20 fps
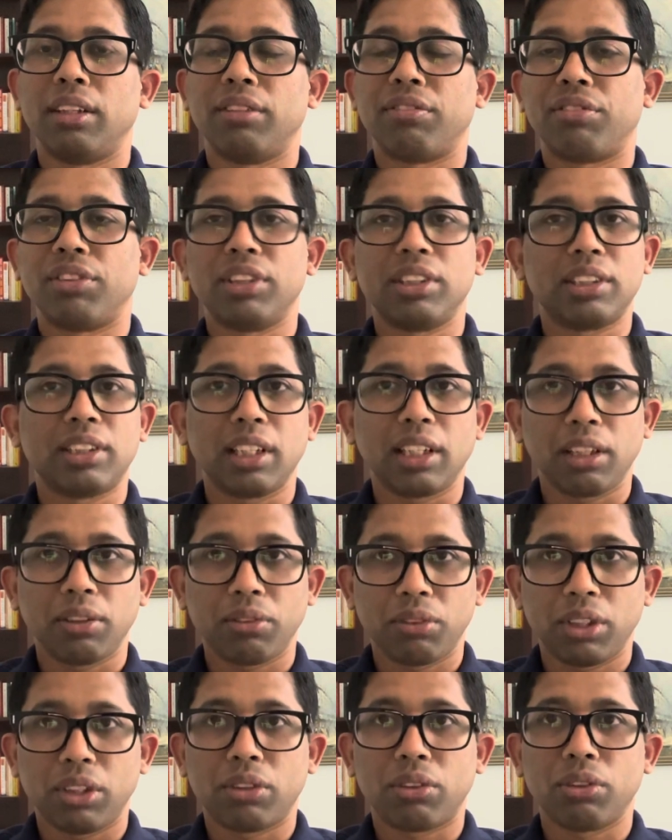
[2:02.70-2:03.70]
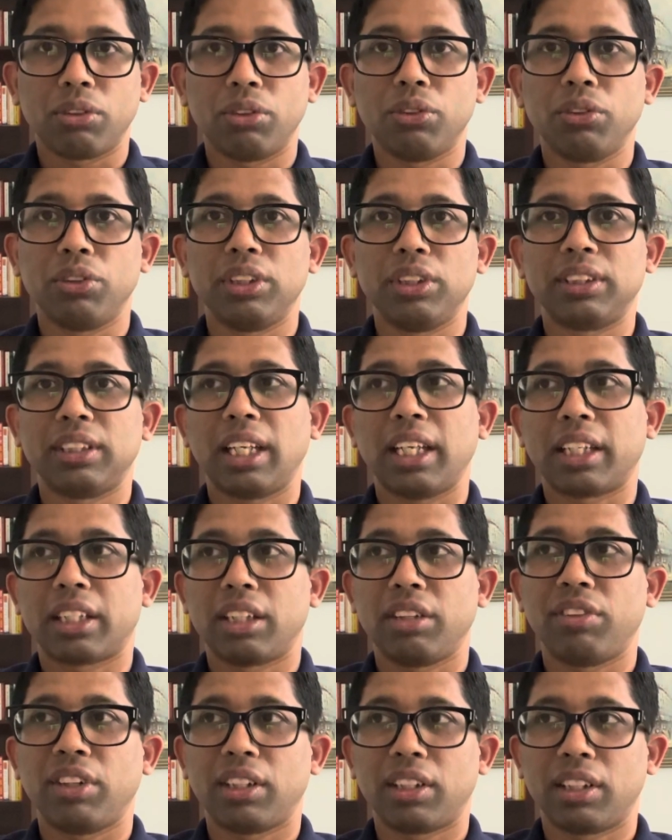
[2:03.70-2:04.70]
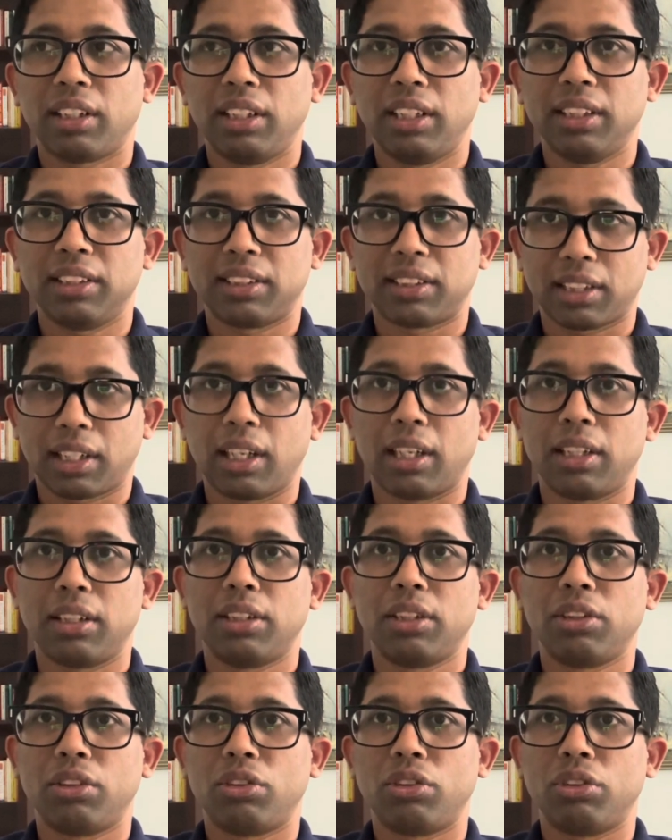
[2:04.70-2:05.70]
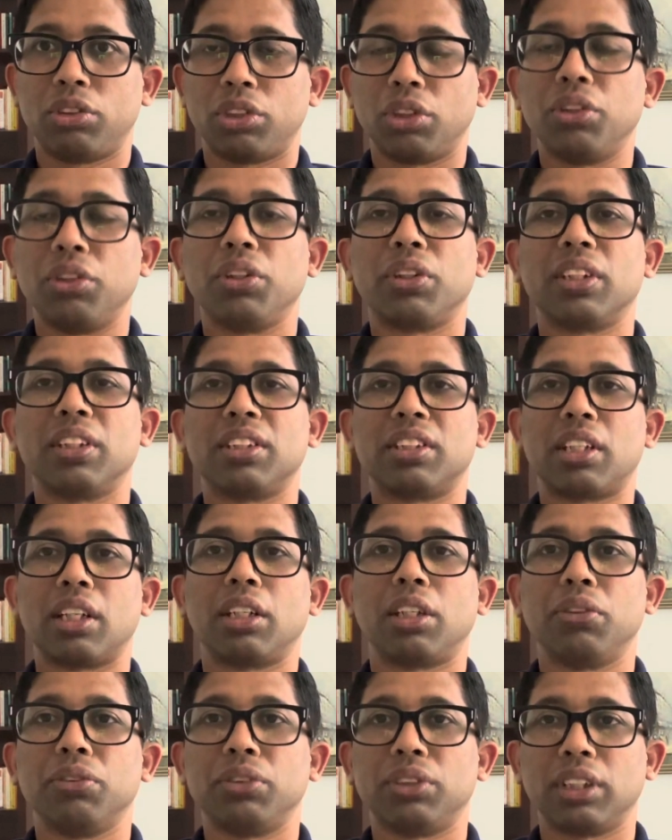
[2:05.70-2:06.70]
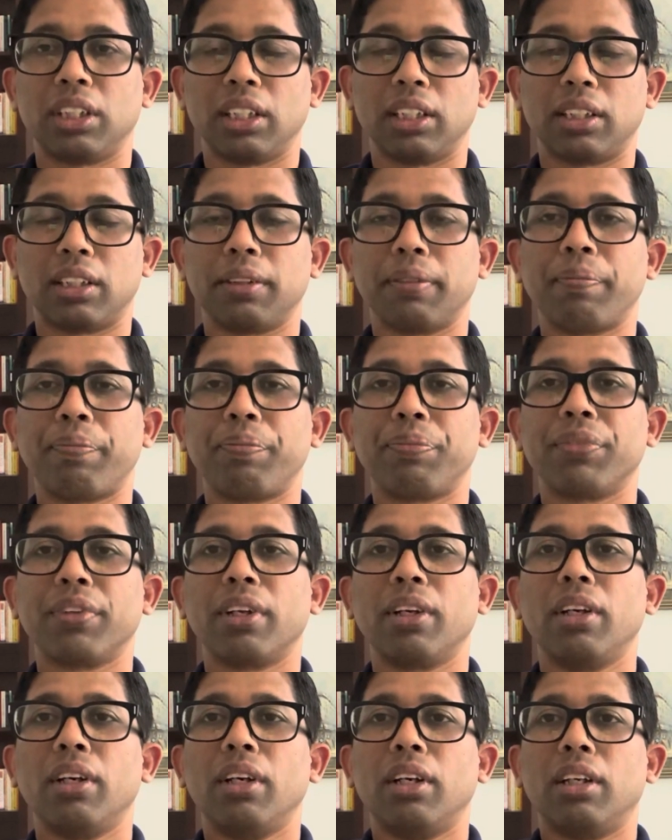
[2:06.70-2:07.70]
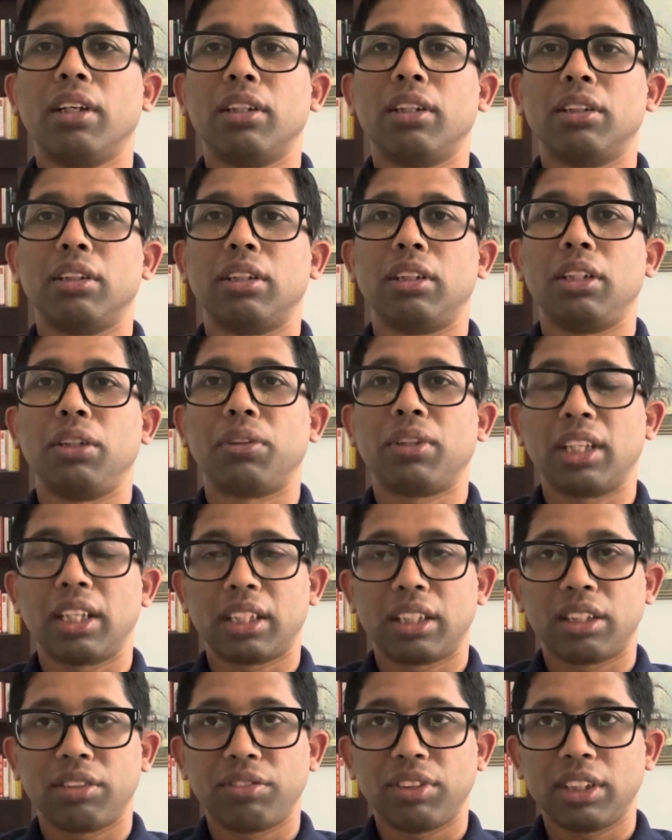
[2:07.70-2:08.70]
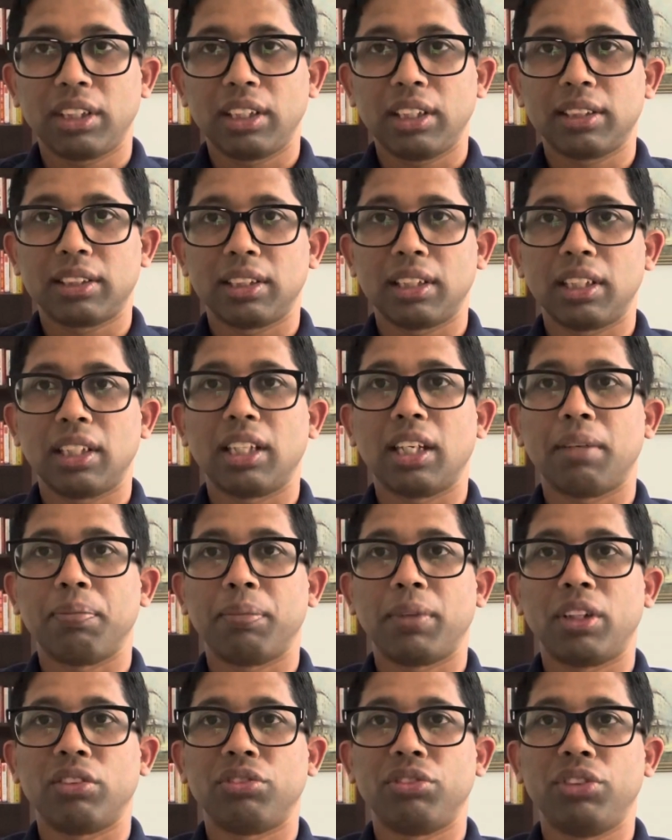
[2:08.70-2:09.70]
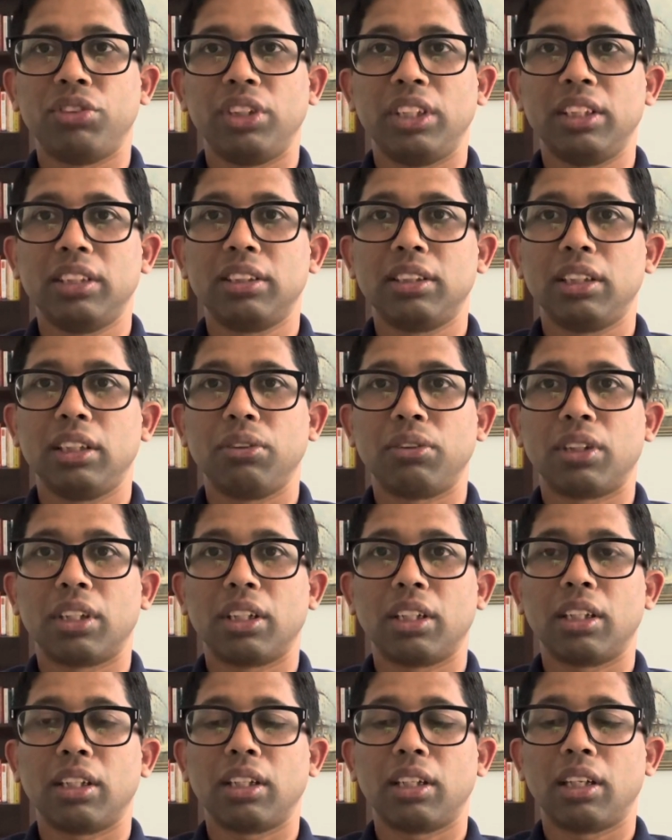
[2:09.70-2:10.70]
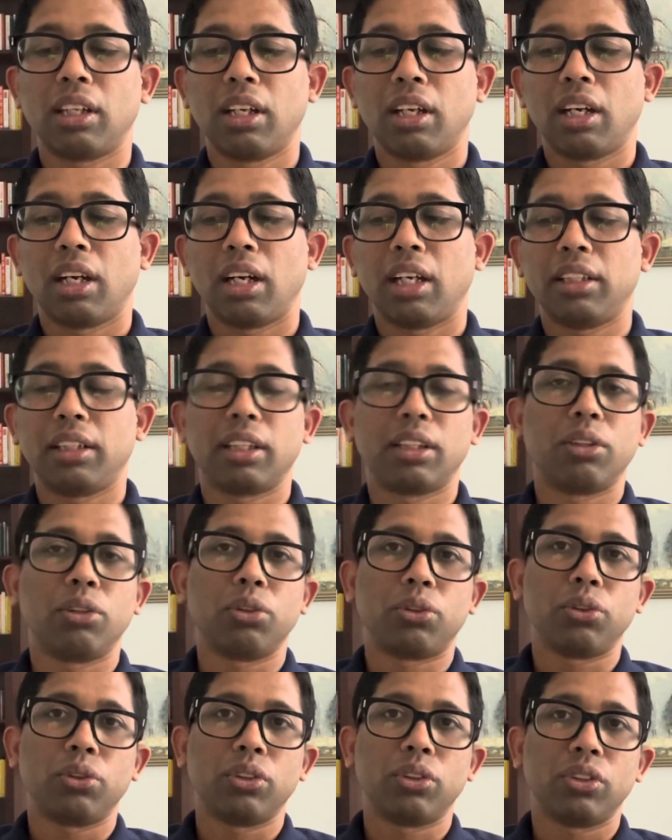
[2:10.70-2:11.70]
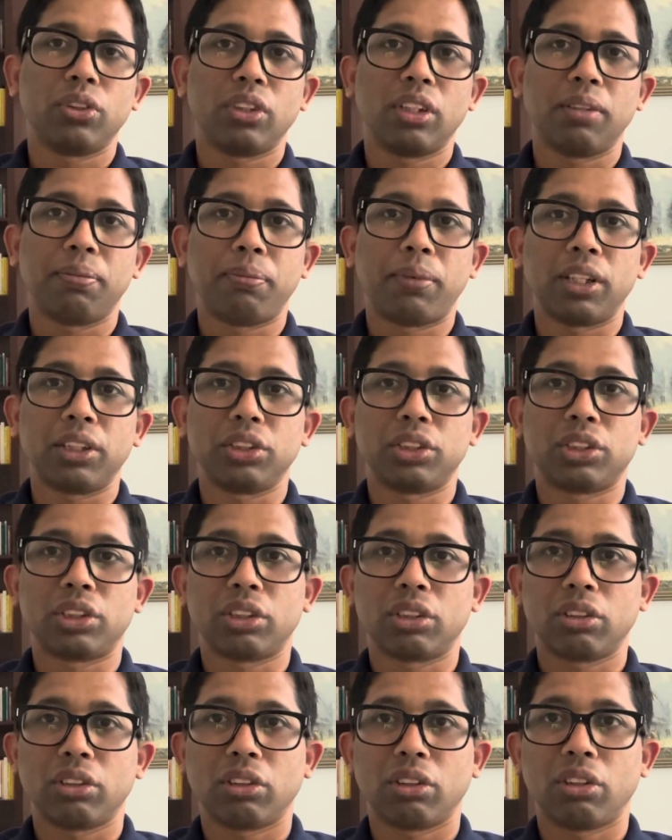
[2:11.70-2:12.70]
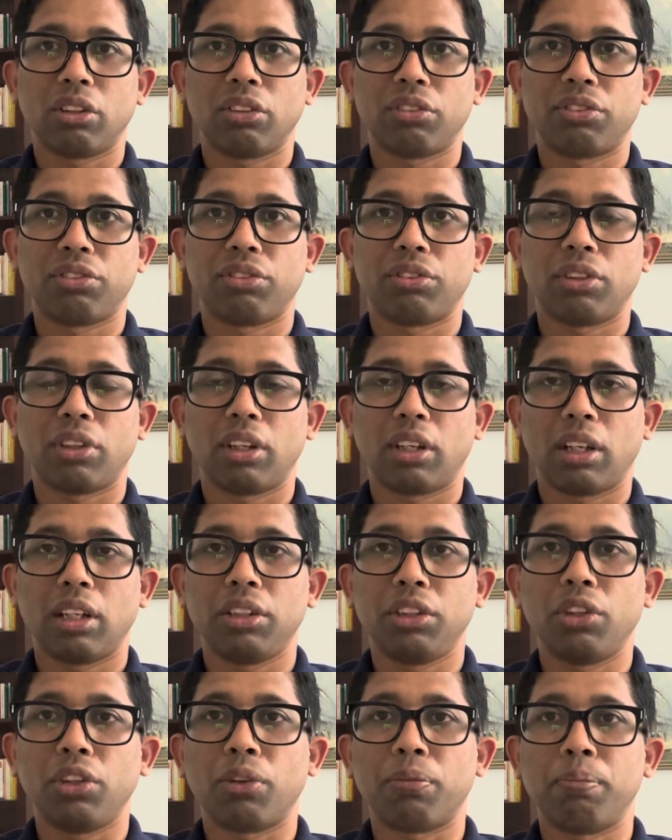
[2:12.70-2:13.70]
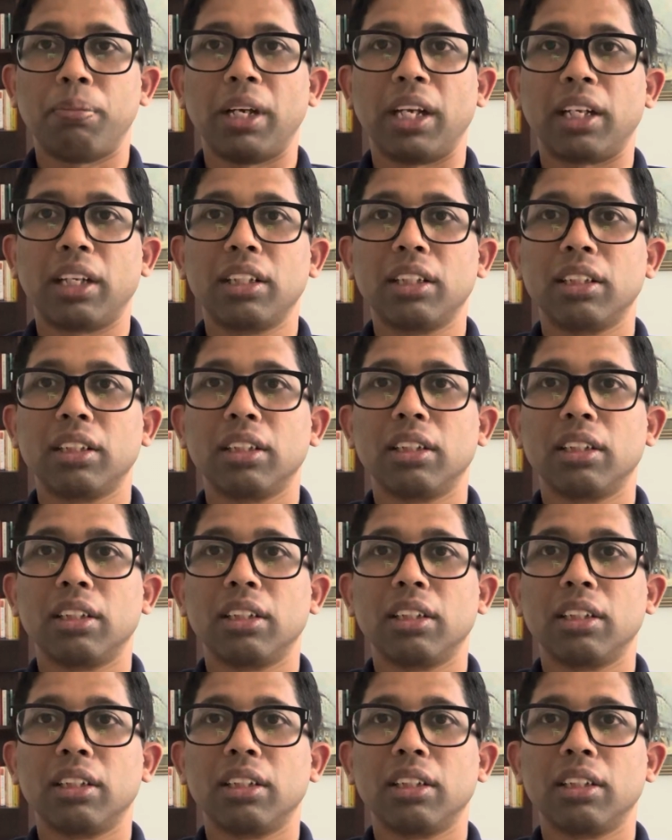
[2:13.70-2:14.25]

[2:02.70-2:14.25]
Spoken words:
first thing you need to do is activate this card so you can start using it. You can activate this in a number of ways. You can either go to a branch of your bank,